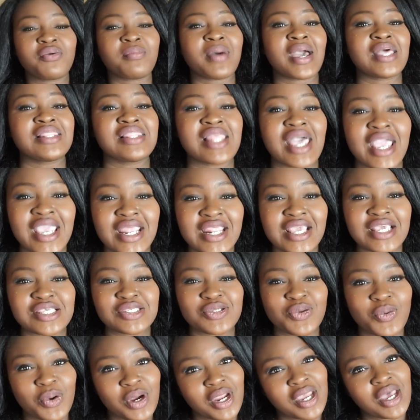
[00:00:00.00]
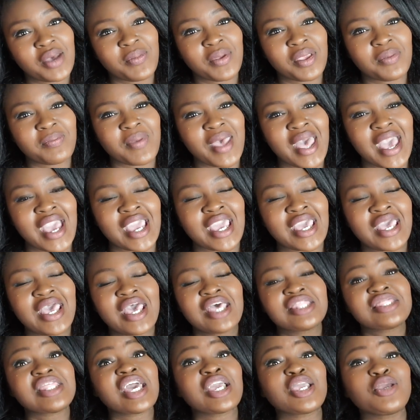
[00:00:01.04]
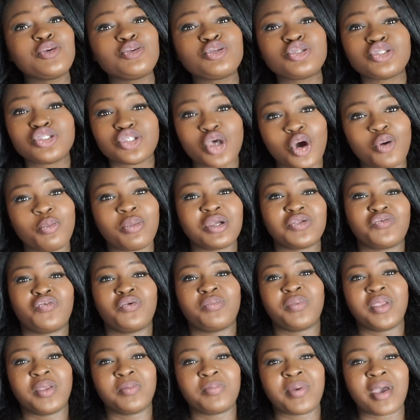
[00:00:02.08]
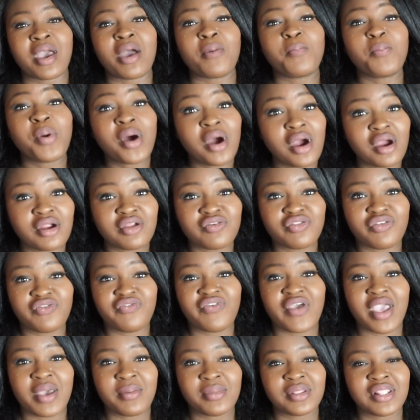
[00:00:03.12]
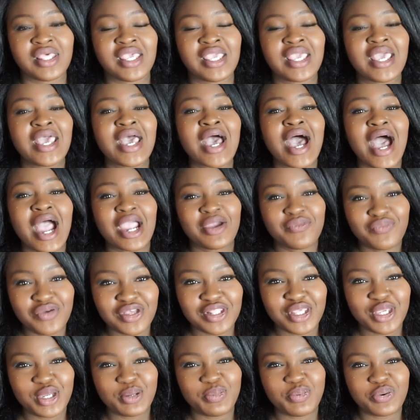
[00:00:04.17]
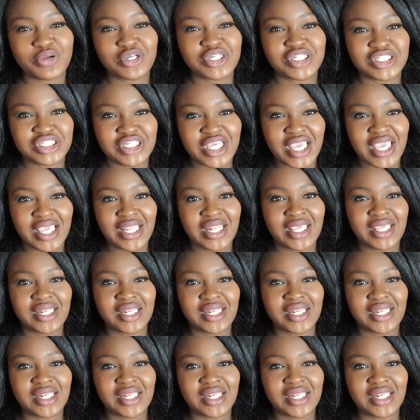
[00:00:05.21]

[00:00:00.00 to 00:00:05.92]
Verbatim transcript: for my ladies who are coming back, thank you so much for being part of the family. I really appreciate